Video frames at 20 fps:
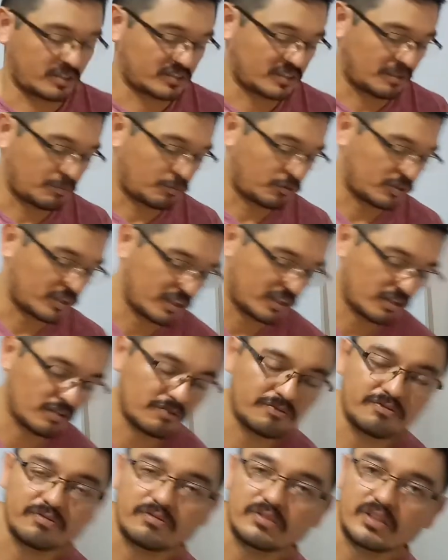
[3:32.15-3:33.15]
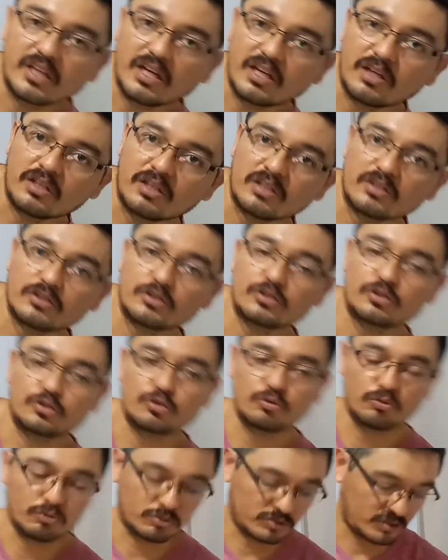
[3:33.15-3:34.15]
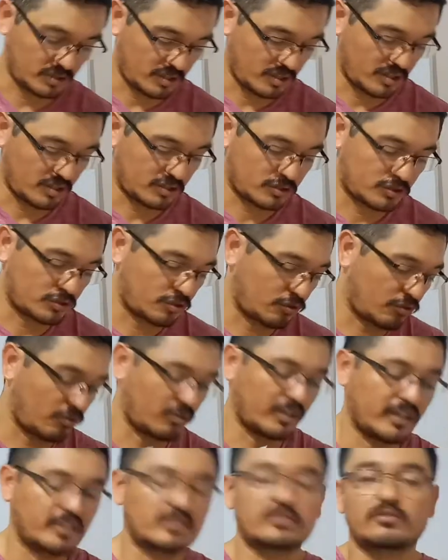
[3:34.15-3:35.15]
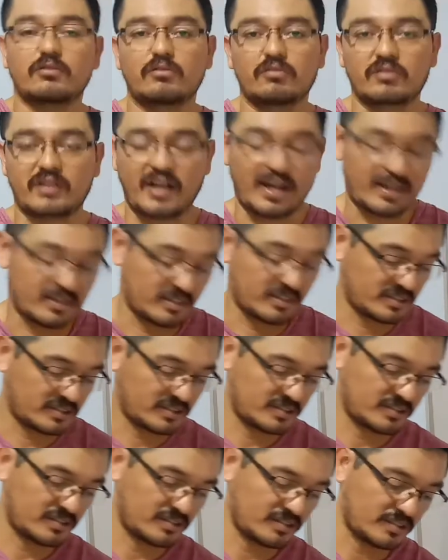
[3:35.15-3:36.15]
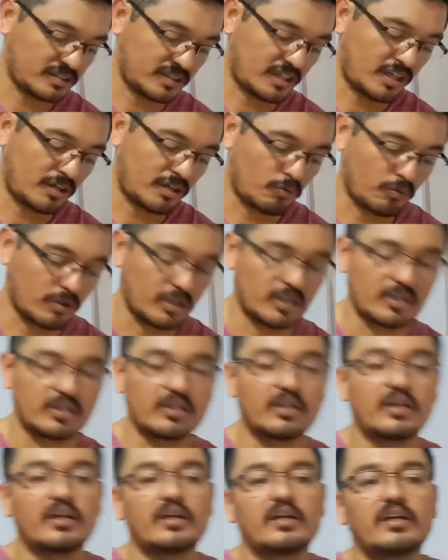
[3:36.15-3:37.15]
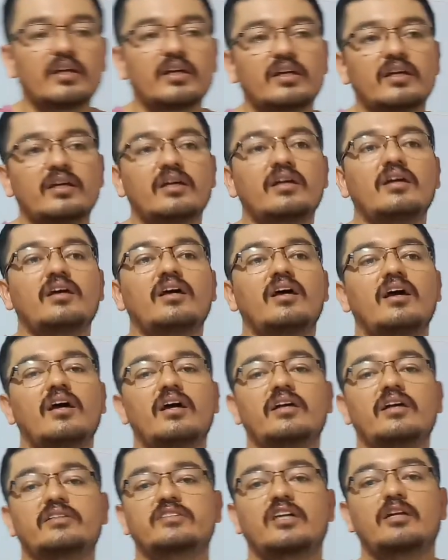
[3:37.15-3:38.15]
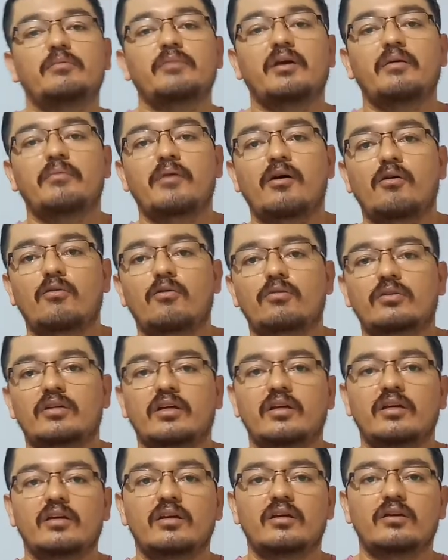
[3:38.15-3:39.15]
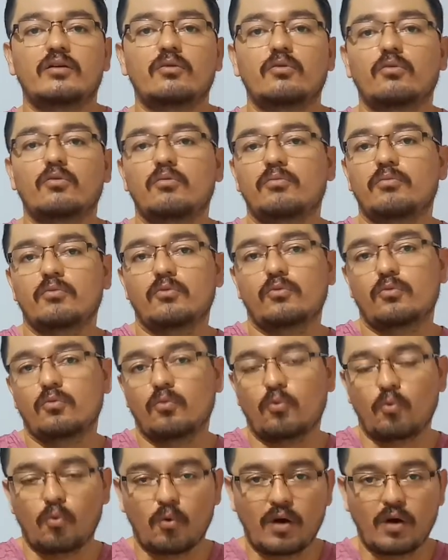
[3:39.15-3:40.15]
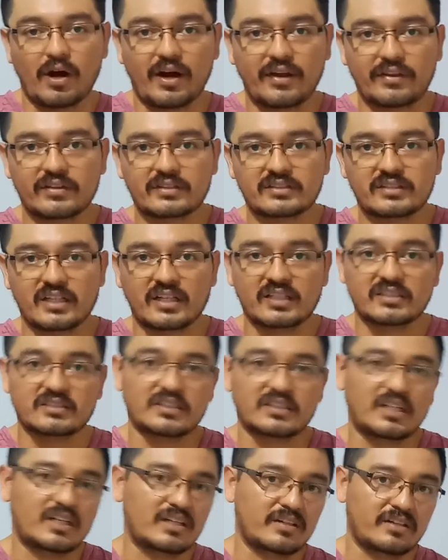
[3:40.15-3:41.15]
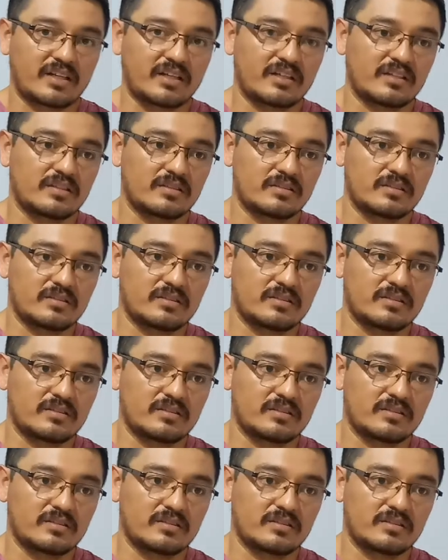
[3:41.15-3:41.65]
example, if they choose chocolates or candies, they will tell me about what sense are they